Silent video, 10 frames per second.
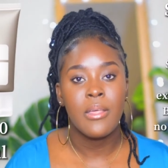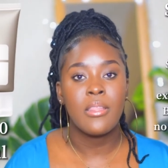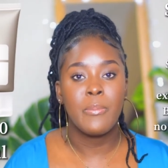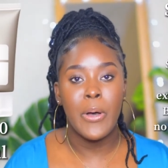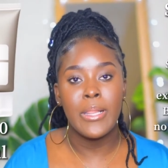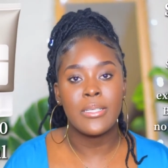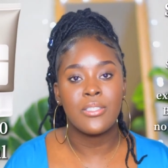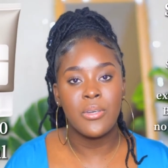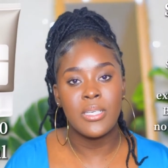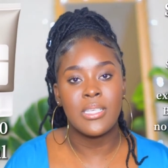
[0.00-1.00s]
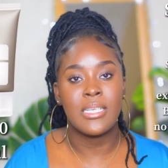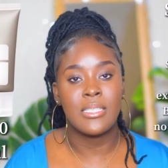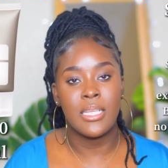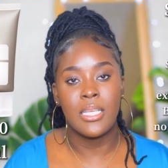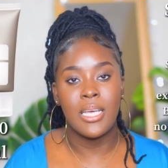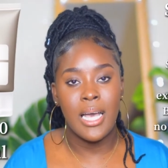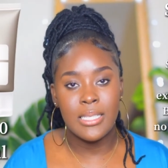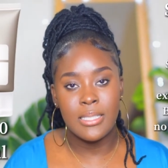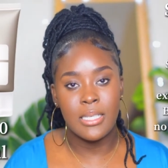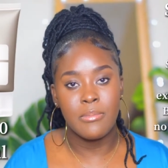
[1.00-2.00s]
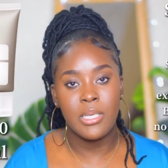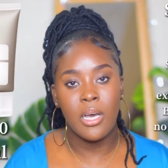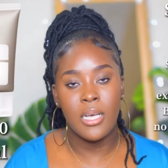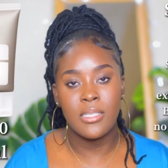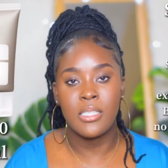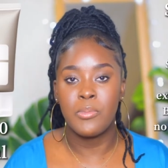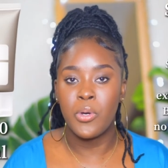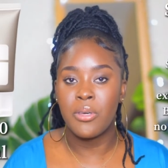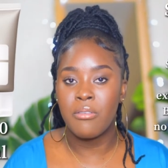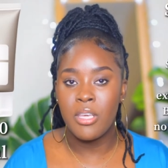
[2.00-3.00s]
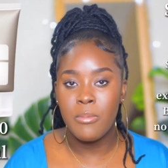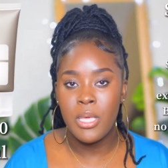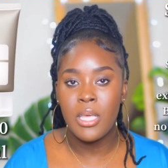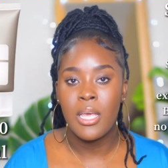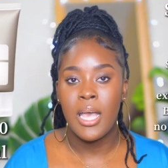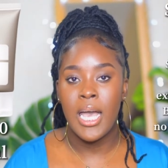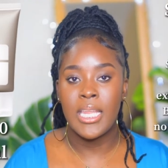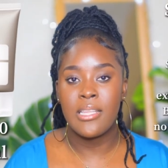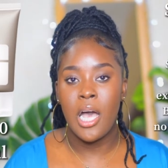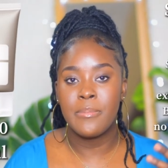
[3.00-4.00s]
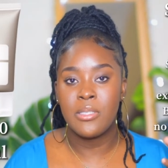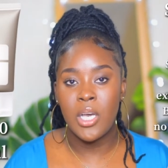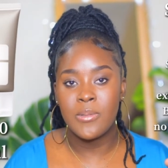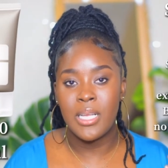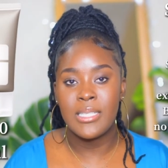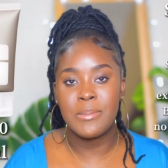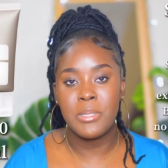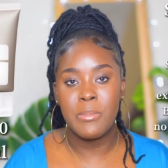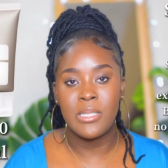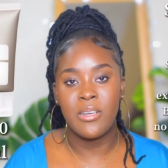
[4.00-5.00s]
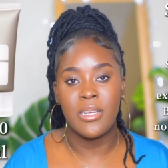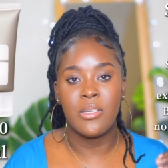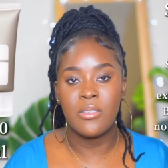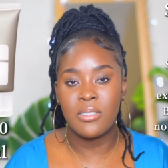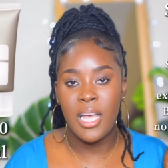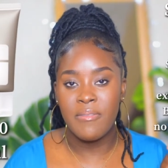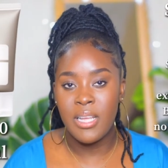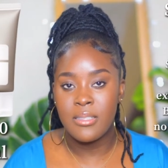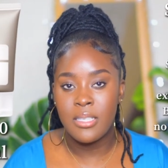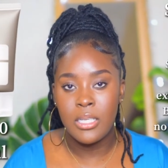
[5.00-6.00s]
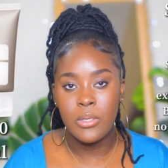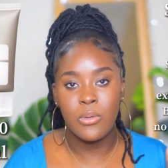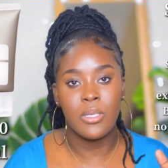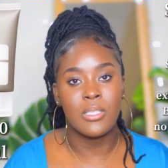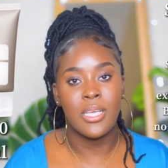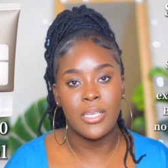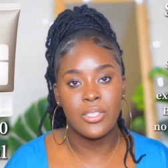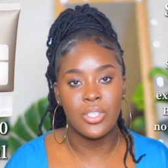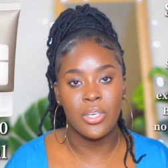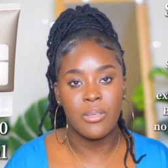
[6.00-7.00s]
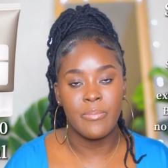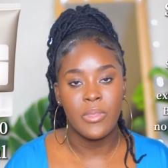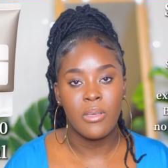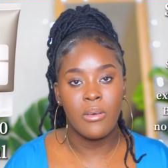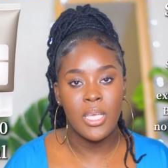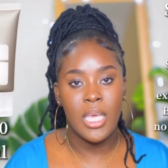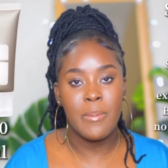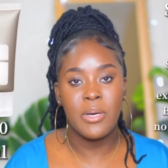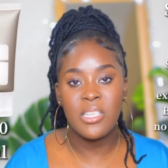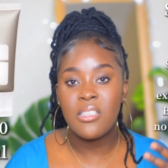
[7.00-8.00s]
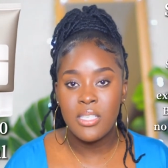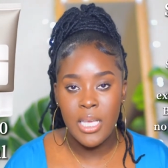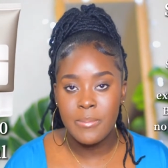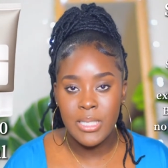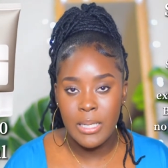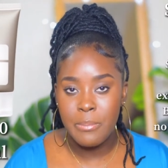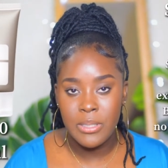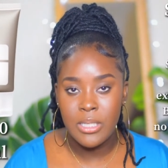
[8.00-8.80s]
the Paula's Choice Azelaic Acid because it's more creamy and it absorbs a little bit better and it doesn't have that silicone texture. Okay, but it's same 10%